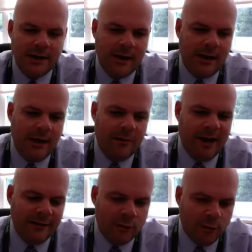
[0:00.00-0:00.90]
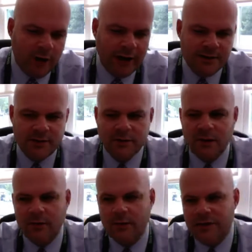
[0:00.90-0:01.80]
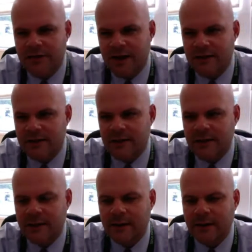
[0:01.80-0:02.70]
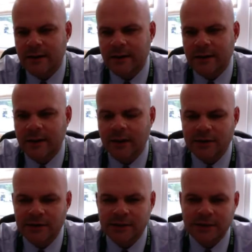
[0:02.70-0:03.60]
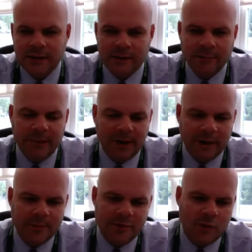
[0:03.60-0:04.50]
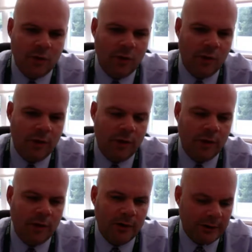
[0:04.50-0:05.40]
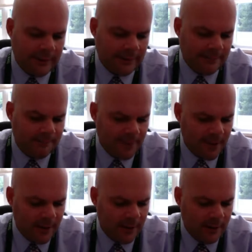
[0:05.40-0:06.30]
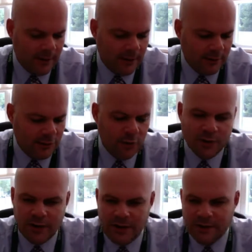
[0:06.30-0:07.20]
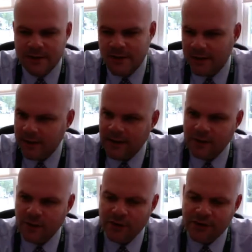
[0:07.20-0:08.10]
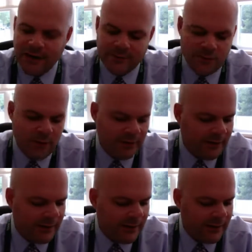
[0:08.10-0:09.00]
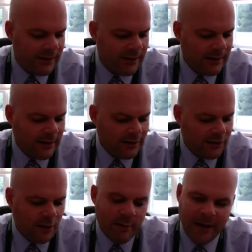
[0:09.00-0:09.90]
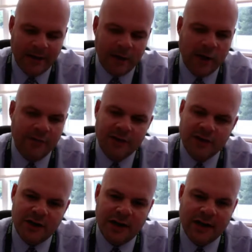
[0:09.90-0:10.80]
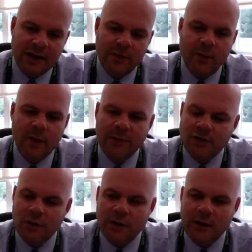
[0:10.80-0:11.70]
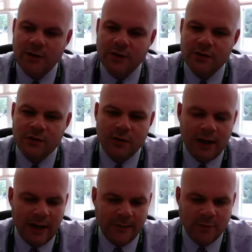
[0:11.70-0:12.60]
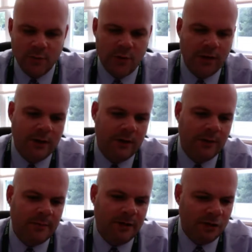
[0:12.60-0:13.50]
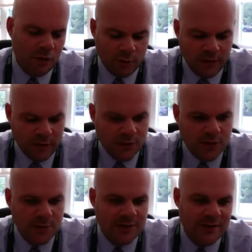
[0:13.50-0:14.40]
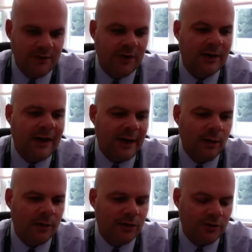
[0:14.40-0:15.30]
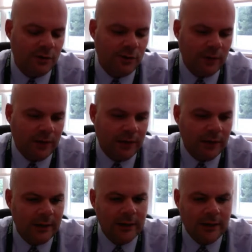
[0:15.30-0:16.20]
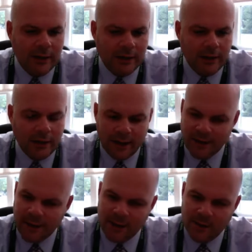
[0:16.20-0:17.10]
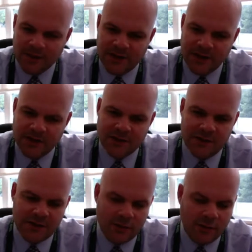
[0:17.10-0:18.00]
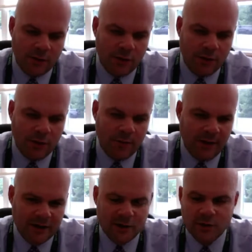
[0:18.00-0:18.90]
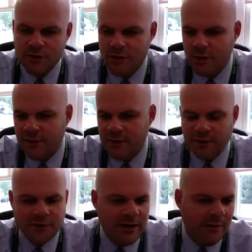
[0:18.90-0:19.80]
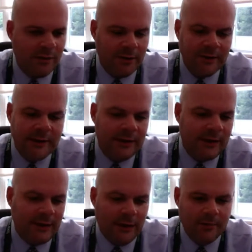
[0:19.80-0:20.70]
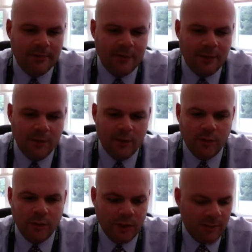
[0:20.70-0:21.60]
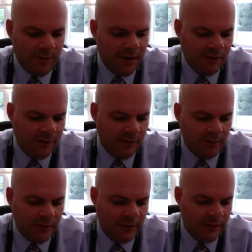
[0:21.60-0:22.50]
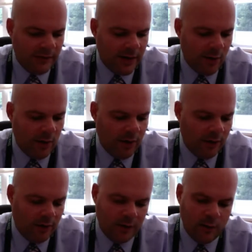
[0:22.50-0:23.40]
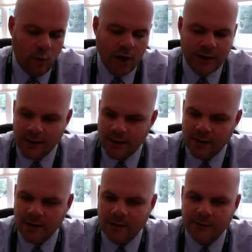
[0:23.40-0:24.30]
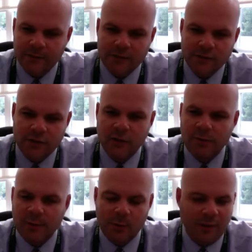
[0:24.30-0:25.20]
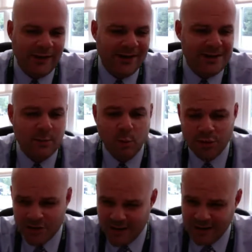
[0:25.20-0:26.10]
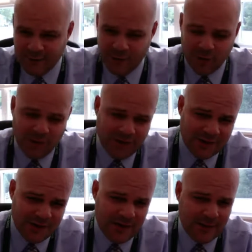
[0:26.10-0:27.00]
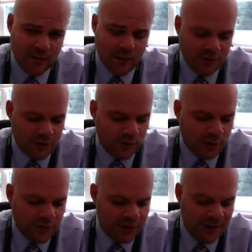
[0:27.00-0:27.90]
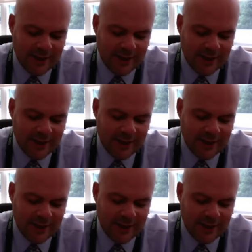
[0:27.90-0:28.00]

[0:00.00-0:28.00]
bathroom breaks, recess, and lunch pickups, or student needs at certain times throughout the day. Just a reminder, confidentiality. We want to make sure we're not using student names. We want to make sure we're not using specific language to heighten anyone's anxiousness or make students nervous. For example, we got to be careful how we're walking for certain people, whether that's support staff or the crisis team or our school nurse.